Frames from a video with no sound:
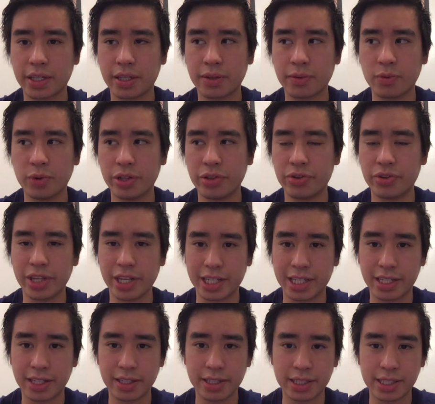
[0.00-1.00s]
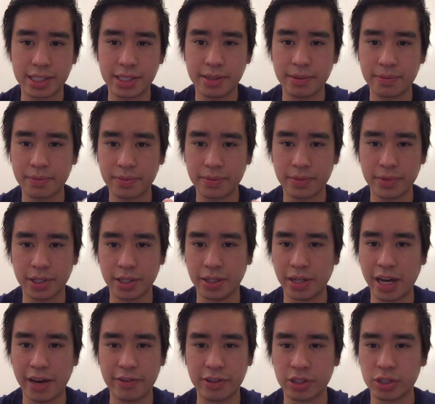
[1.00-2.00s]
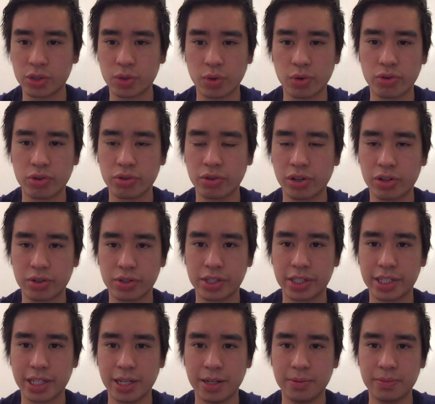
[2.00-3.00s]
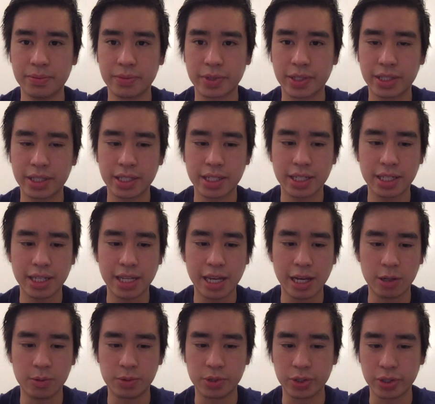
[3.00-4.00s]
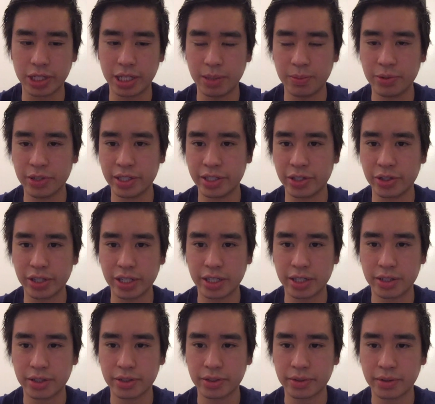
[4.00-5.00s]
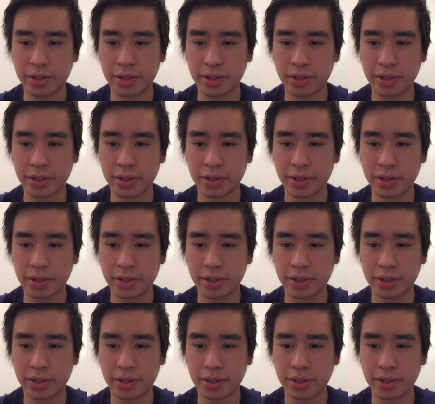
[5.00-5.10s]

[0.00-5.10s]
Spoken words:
Whether they having a shorter or longer stem helps you keep it in your ear,